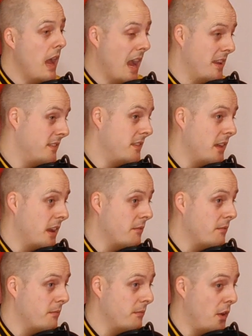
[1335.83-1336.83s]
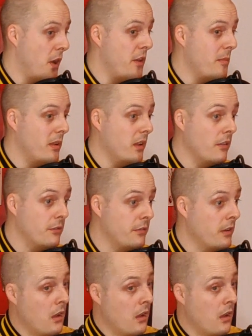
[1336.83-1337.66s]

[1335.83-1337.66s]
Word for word: Adding to that variable of